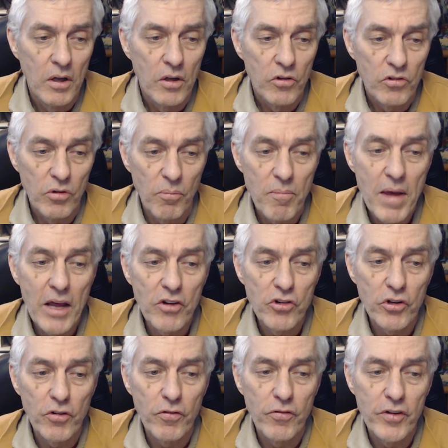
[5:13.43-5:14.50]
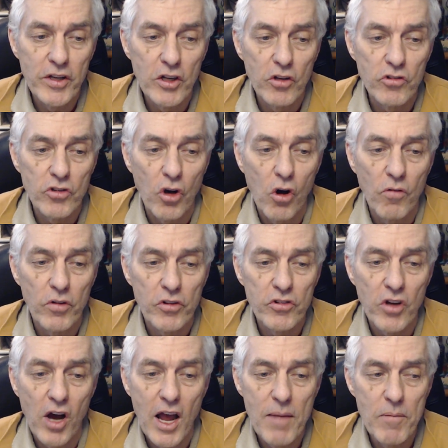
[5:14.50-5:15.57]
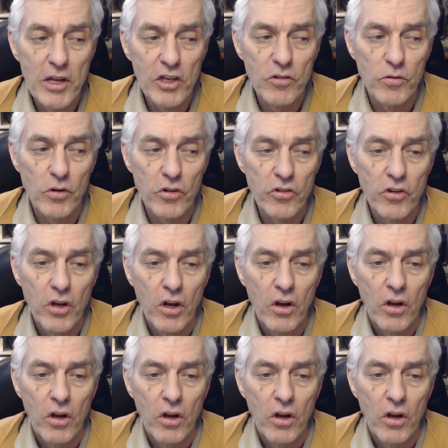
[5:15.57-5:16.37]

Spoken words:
to measure fields over time intervals